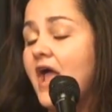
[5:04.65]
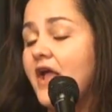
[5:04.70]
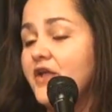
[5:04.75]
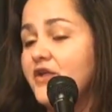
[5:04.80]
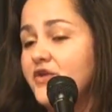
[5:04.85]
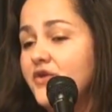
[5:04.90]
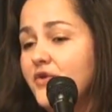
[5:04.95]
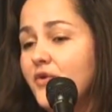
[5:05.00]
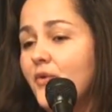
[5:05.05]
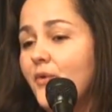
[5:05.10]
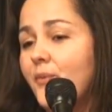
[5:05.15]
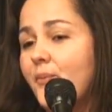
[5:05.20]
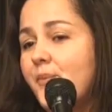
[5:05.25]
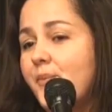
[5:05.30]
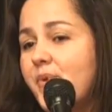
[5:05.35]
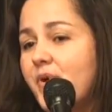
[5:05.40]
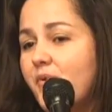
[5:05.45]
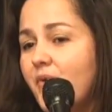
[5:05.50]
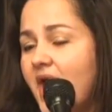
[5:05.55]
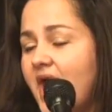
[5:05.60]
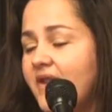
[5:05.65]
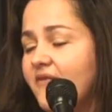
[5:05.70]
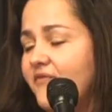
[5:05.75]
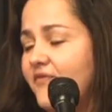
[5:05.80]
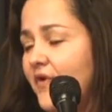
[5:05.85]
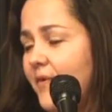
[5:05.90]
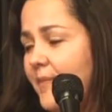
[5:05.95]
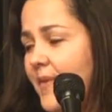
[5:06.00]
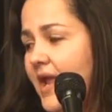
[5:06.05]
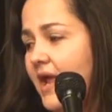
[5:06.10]
you created
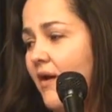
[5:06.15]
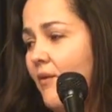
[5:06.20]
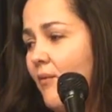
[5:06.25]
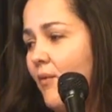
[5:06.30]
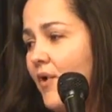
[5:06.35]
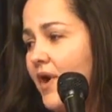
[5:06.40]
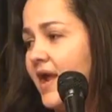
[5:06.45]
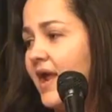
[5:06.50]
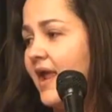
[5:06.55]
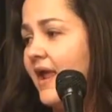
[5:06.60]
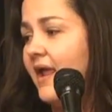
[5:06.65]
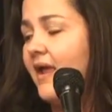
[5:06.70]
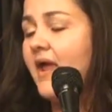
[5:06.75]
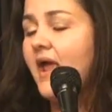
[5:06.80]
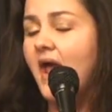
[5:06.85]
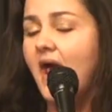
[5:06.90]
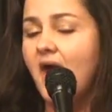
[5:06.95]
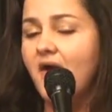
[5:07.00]
for me a working